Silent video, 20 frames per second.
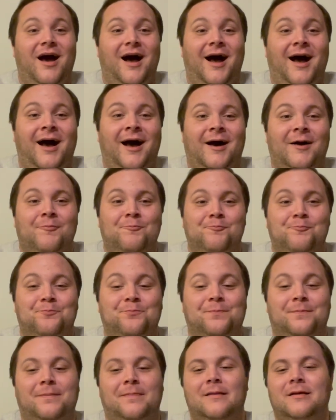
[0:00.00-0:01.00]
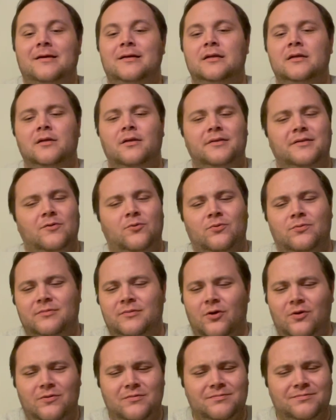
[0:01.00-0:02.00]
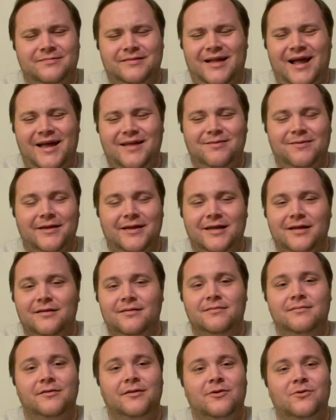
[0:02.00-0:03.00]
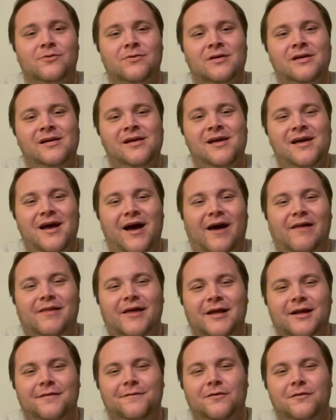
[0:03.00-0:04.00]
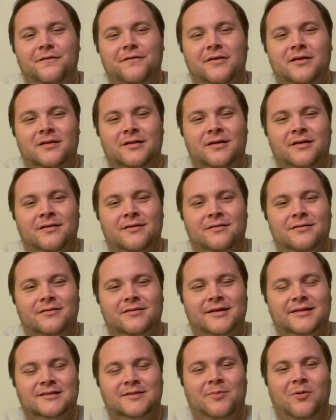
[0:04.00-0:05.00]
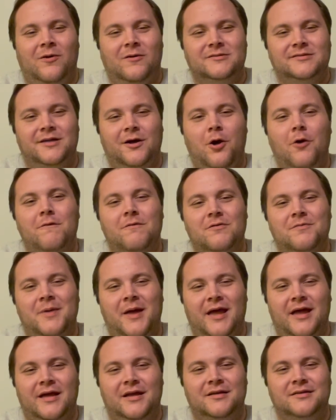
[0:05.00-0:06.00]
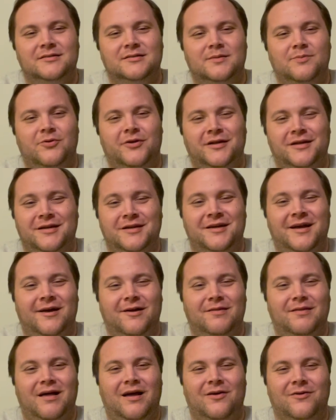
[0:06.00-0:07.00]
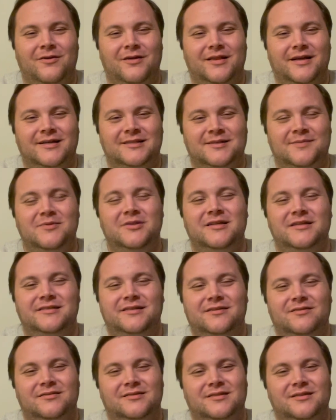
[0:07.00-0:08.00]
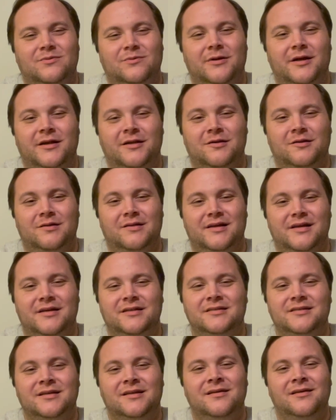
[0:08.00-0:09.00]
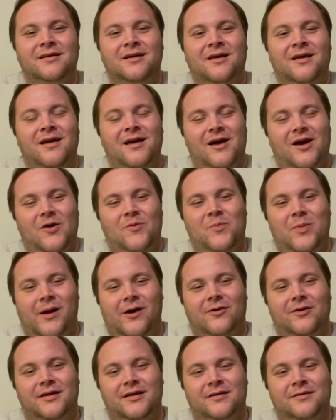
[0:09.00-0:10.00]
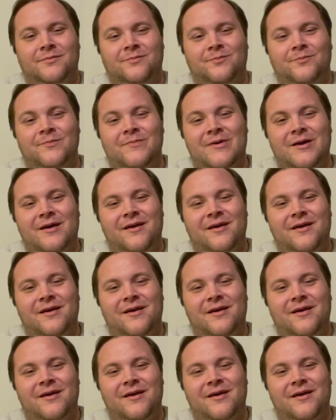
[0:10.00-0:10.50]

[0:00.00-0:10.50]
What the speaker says: I like it, though. I like it for Philly as opposed to overpaying to bring in Kyle Lowry. Like, some of the deals that were getting leaked about him